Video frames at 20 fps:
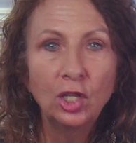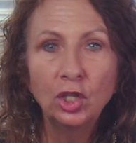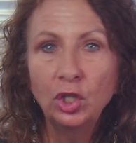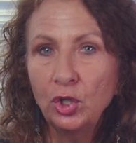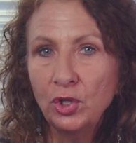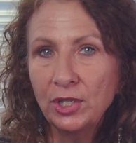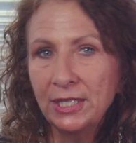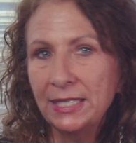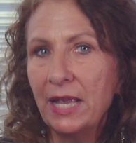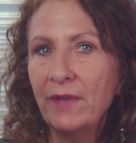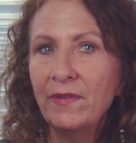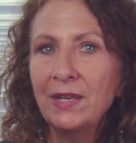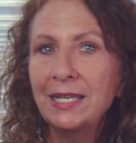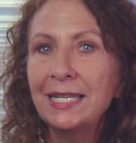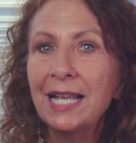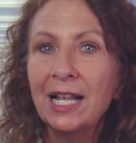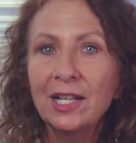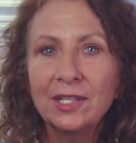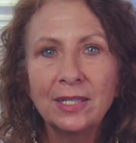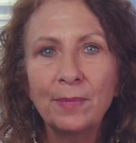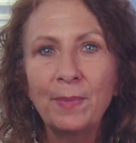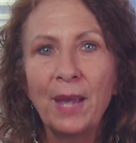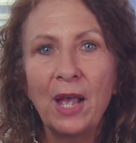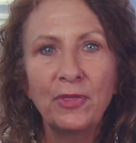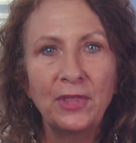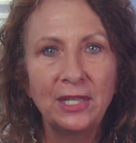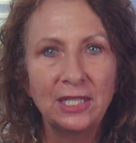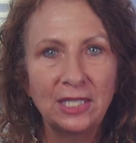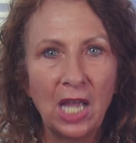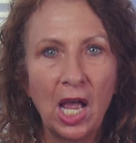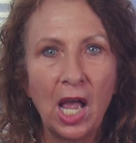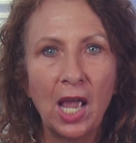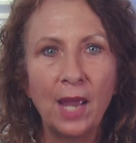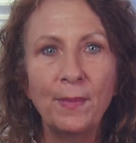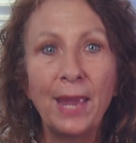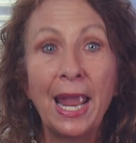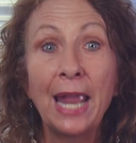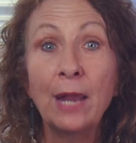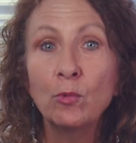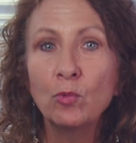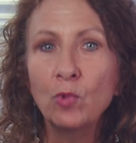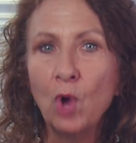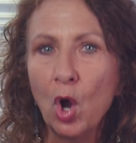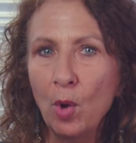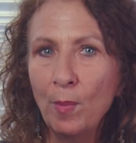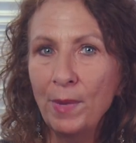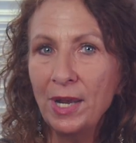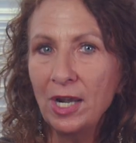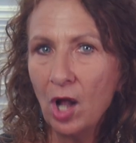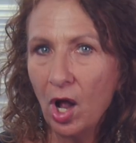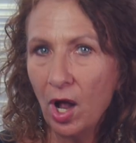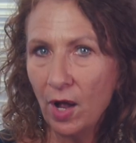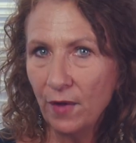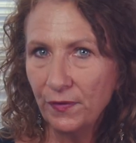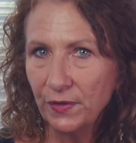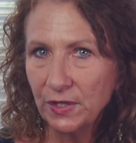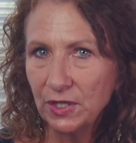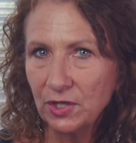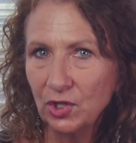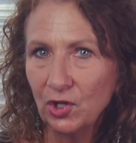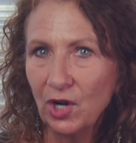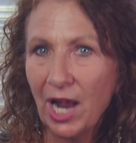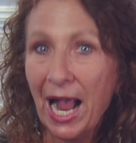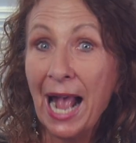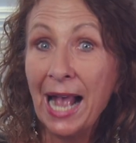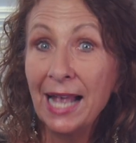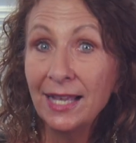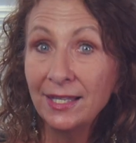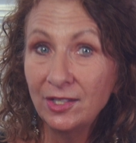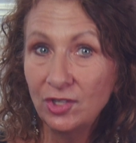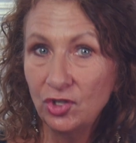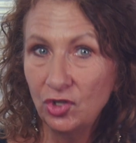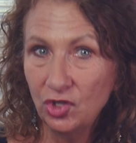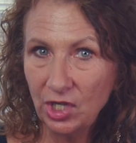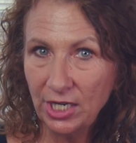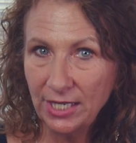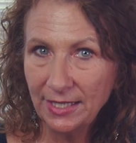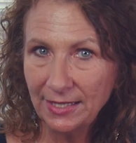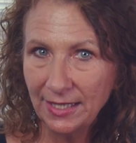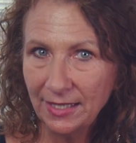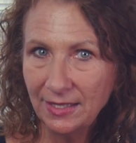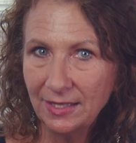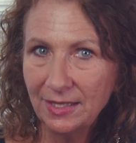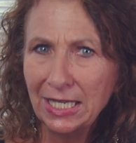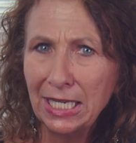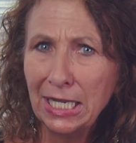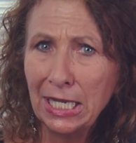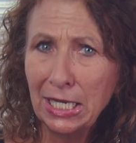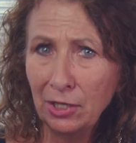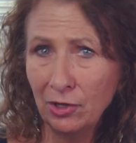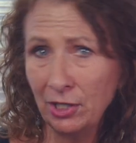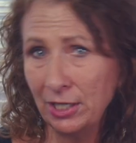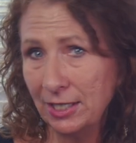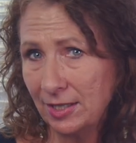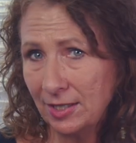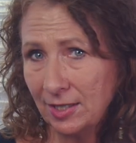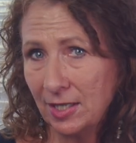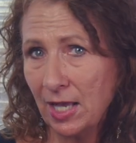Luke 7 tells about the time a Roman officer asked Jesus to heal his